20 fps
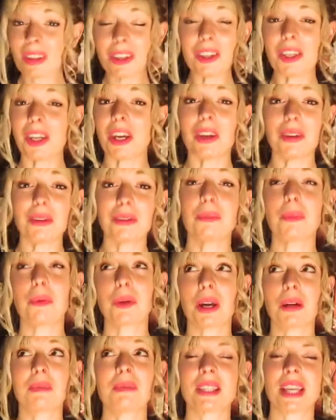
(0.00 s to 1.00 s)
You know,
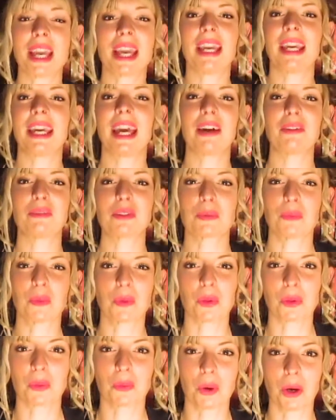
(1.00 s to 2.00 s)
what I'm saying counts
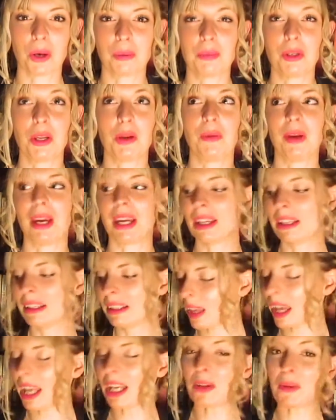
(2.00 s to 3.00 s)
more than what I'm doing.
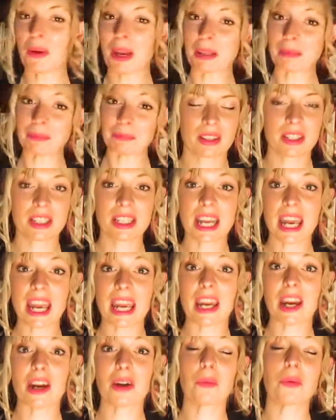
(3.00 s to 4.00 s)
Anyway,
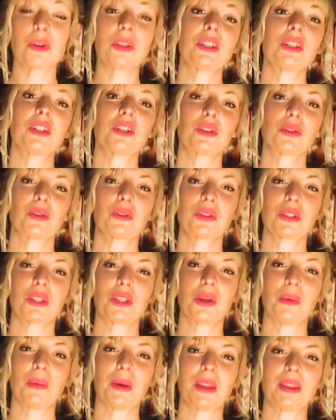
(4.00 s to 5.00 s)
today I wanted to talk to
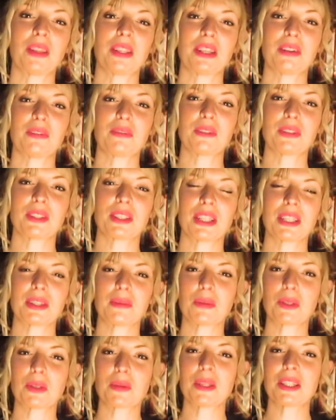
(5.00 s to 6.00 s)
you about the differences
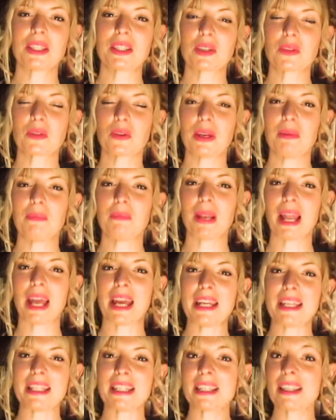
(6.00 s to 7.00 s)
between
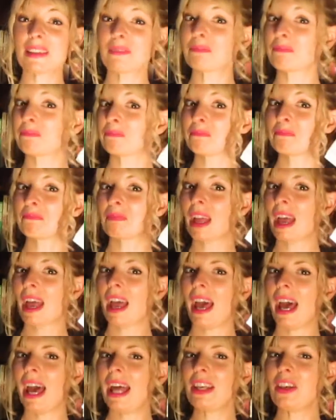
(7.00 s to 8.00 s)
screenplays
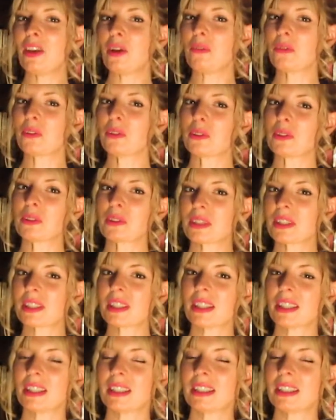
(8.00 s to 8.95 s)
and novels.